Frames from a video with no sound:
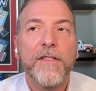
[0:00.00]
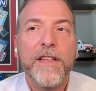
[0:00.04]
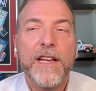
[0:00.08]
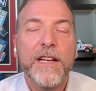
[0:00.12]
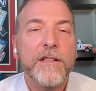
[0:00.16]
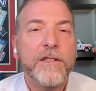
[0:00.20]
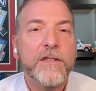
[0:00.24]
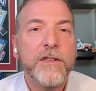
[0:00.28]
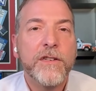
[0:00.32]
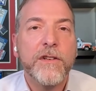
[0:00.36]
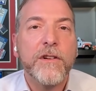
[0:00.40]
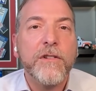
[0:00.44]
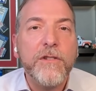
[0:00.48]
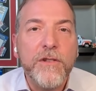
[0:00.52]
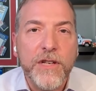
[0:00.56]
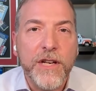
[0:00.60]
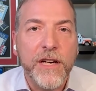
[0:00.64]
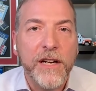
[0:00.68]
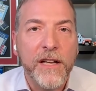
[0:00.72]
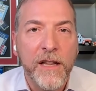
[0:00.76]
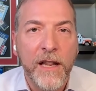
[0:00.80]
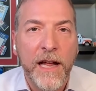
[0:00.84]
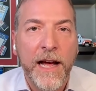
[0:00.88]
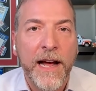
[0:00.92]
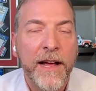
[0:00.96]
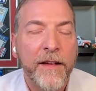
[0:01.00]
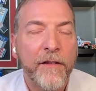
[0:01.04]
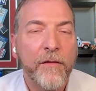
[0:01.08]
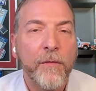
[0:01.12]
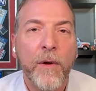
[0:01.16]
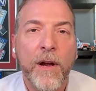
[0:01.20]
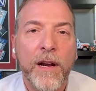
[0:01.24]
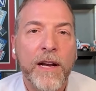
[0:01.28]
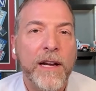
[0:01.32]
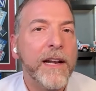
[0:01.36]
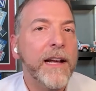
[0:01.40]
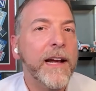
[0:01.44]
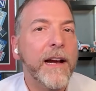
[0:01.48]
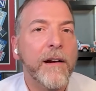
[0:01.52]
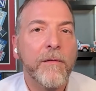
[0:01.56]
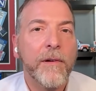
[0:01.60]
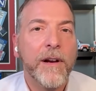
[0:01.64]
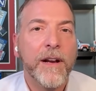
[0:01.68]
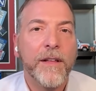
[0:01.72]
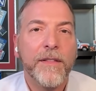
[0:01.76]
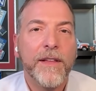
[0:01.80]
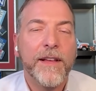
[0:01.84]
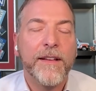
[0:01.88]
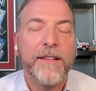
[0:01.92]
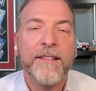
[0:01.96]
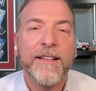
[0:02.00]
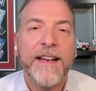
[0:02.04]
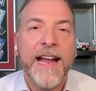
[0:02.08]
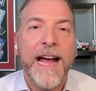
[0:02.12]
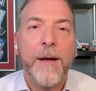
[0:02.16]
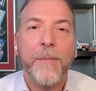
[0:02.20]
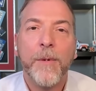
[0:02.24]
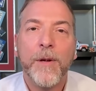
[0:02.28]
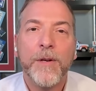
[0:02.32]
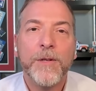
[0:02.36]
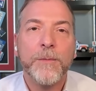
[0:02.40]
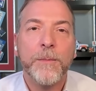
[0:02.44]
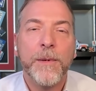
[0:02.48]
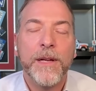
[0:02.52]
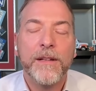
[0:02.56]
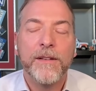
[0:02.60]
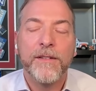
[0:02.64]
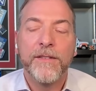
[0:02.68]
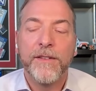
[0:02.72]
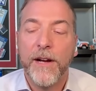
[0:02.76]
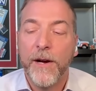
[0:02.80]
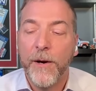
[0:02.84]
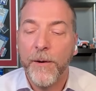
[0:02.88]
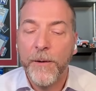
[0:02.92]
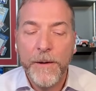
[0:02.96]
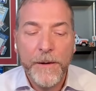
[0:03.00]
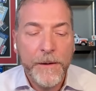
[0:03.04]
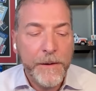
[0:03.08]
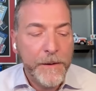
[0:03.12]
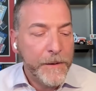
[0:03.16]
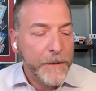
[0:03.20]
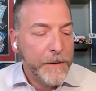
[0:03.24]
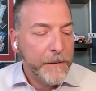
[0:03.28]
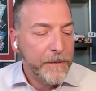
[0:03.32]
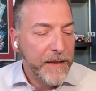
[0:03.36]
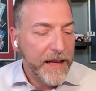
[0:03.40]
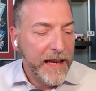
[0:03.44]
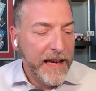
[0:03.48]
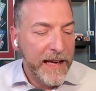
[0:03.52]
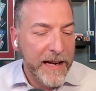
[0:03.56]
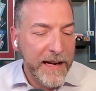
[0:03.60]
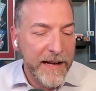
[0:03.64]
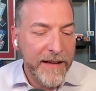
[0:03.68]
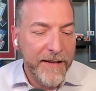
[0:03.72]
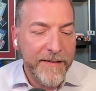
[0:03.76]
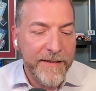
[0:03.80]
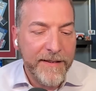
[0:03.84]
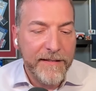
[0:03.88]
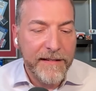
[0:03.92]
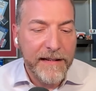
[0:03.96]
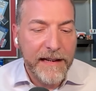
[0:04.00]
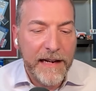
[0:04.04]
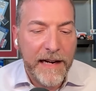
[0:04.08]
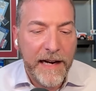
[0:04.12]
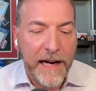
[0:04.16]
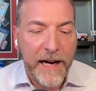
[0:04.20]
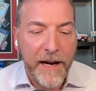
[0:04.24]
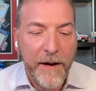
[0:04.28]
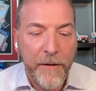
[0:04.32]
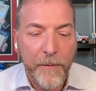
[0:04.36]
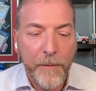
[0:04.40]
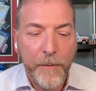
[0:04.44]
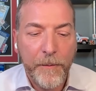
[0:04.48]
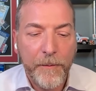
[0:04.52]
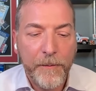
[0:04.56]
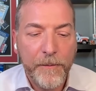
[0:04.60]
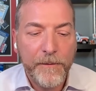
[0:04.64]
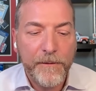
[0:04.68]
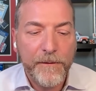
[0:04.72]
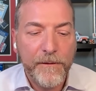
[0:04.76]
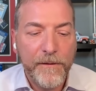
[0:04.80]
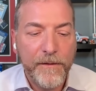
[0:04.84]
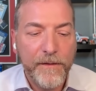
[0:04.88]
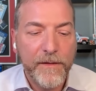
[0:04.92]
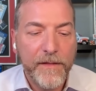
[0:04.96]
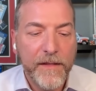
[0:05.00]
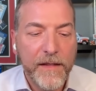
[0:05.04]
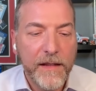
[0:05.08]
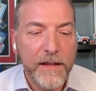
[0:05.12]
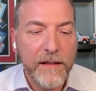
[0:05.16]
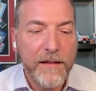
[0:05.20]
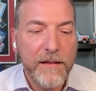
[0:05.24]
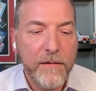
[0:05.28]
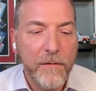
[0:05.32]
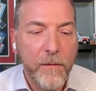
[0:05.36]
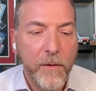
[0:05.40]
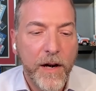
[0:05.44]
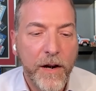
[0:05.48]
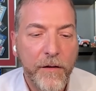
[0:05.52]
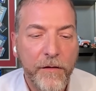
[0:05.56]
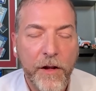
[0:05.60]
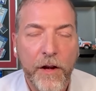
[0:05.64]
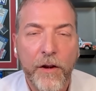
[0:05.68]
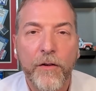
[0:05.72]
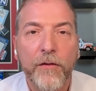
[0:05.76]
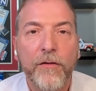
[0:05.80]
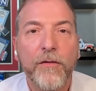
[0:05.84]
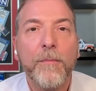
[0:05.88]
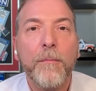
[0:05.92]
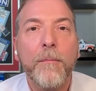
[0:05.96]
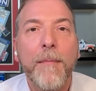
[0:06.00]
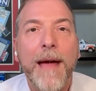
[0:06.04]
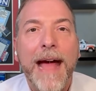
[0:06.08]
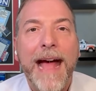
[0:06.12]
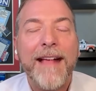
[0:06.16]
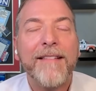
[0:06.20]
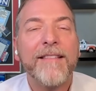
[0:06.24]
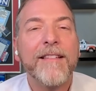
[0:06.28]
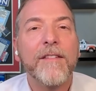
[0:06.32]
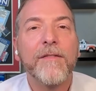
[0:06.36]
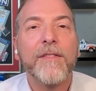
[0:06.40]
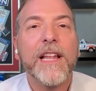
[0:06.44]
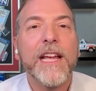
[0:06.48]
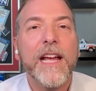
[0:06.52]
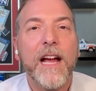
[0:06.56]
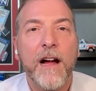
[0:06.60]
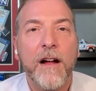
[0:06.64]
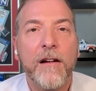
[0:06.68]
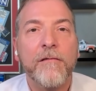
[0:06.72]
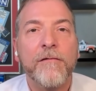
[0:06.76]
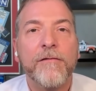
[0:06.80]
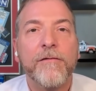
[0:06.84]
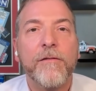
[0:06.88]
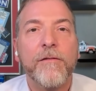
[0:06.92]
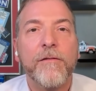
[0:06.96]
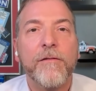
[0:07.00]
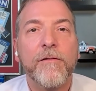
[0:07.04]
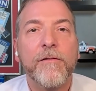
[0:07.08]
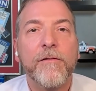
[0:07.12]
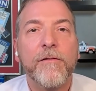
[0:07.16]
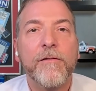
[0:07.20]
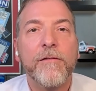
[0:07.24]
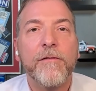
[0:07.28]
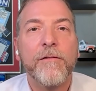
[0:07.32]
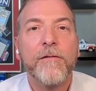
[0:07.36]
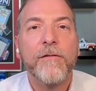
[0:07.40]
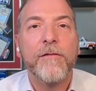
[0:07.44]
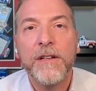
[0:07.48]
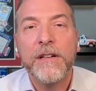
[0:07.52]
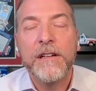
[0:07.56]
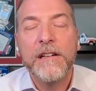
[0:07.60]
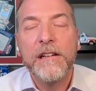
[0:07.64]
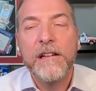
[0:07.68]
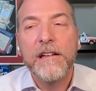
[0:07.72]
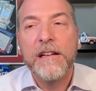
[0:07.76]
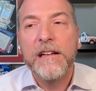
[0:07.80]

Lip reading: insurgent class wanting to get rid of the establishment. So it is one of those massively unforced errors,